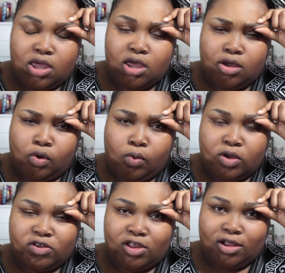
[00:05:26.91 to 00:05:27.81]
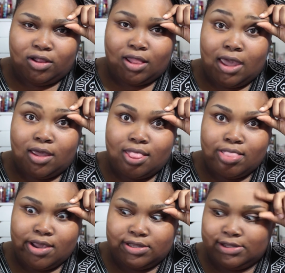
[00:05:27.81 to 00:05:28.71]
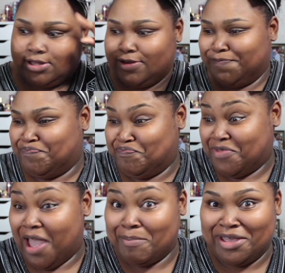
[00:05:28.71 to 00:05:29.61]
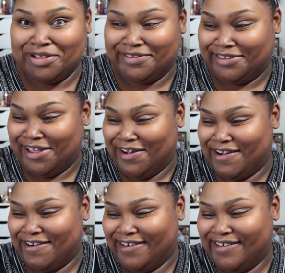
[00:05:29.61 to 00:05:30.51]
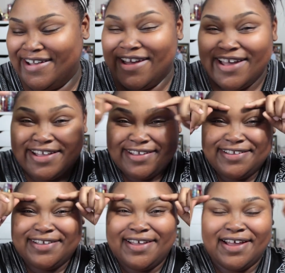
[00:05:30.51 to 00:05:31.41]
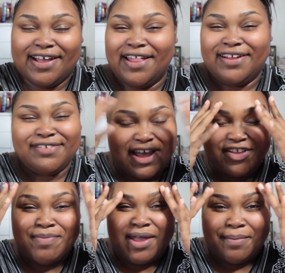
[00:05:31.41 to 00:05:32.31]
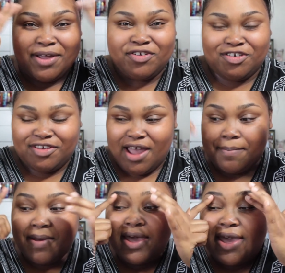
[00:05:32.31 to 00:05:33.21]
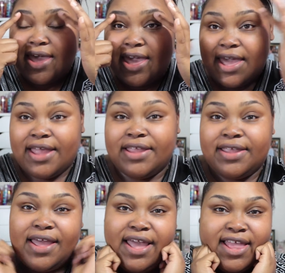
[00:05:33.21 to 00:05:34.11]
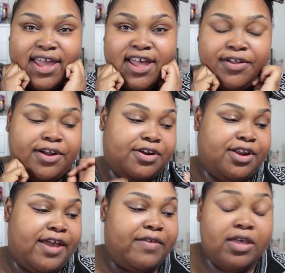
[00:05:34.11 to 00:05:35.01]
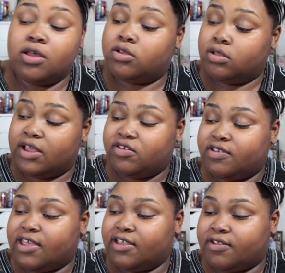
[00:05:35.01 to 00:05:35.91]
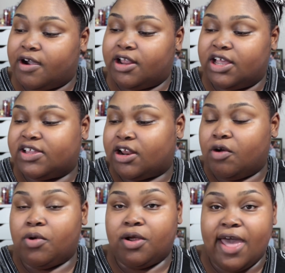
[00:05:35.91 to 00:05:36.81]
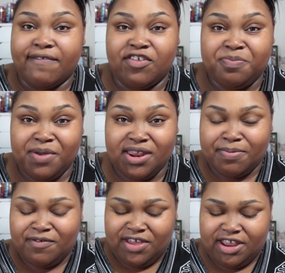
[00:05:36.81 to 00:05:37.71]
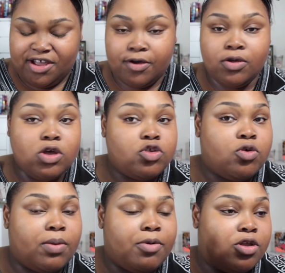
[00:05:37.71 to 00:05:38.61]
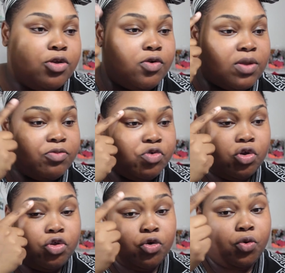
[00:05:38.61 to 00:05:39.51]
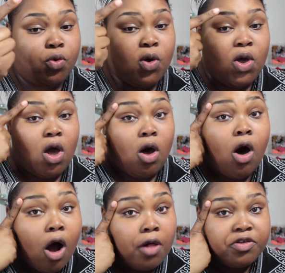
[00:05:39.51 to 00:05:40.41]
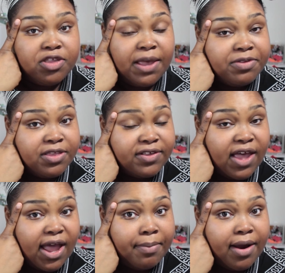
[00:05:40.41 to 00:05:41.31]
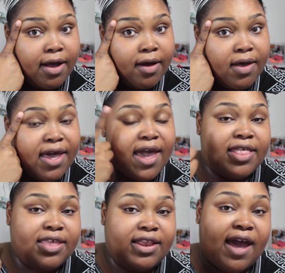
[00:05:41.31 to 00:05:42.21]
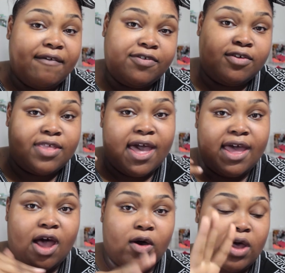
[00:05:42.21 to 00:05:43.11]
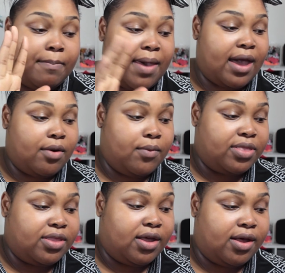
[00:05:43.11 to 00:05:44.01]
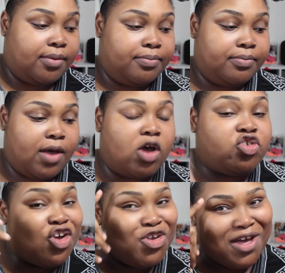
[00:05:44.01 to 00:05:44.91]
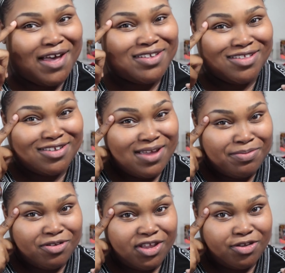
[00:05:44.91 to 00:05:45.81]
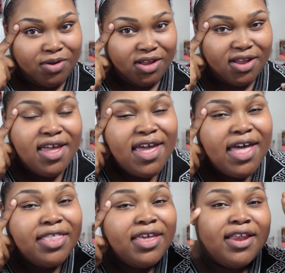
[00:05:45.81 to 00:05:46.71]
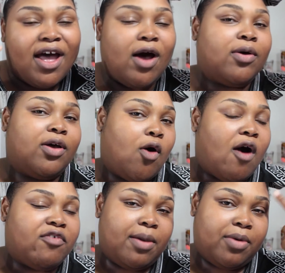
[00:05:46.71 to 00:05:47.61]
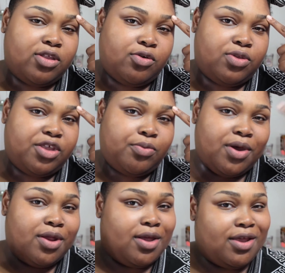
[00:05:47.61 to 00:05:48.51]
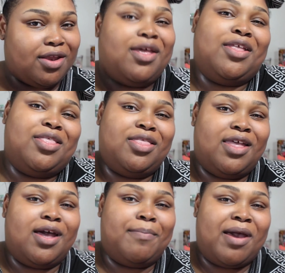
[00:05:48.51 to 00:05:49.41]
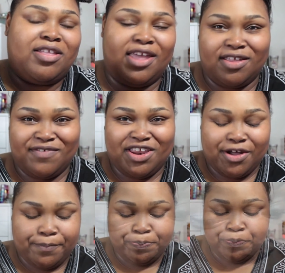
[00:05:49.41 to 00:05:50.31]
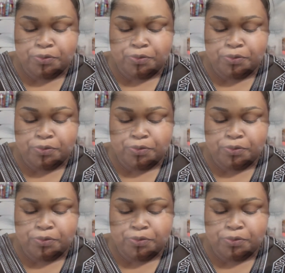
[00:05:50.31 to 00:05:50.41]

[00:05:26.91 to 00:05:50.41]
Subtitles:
And who wants to look like this? Not me. So a color is actually my complexion on top and a light color underneath. So let's just get started because I don't want to have to speed up the video. So what I'm going to do is I'm just going to do all the steps of this eyebrow, and then after that I'll come back with I'll show you guys all the steps on this one, and then I'll go off camera and do this one and then come back to end the video.